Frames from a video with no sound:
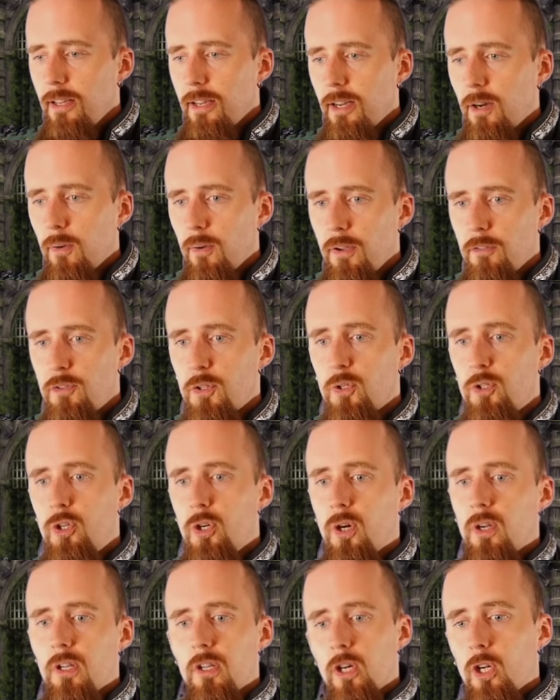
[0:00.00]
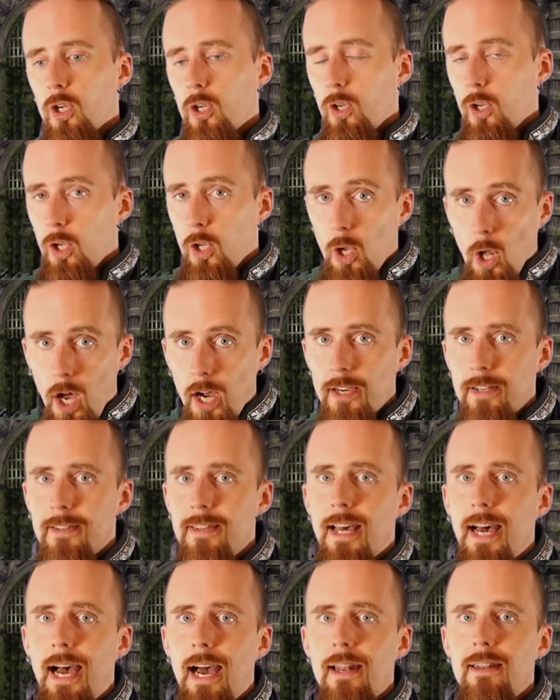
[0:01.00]
Now, if you could lock
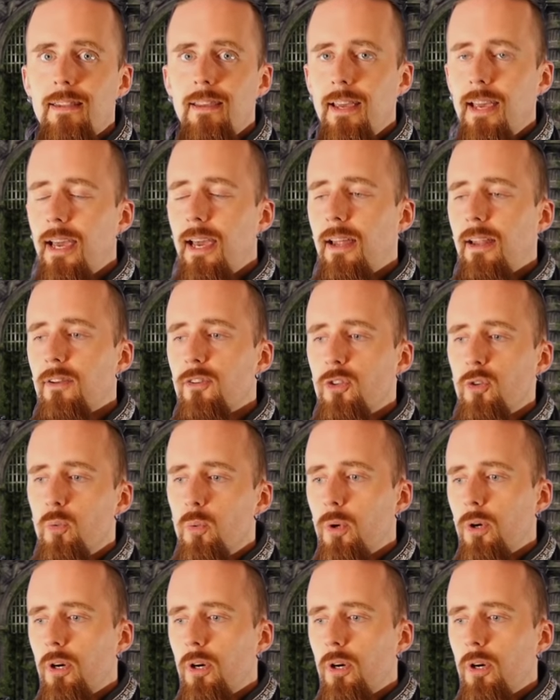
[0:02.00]
that and you